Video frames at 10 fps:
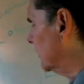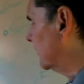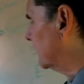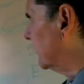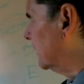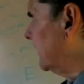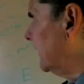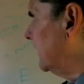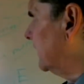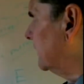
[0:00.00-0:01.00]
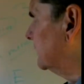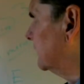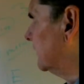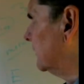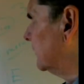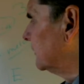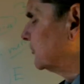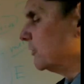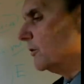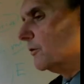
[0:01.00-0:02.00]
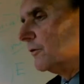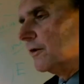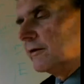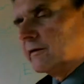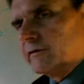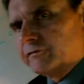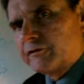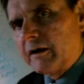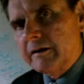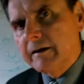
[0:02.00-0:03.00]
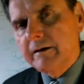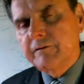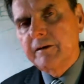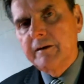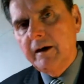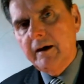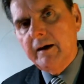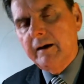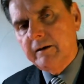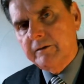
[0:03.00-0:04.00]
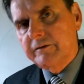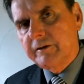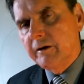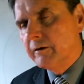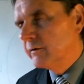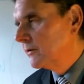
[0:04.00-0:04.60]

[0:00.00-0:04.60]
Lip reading: of the land through the flooding of the Nile. So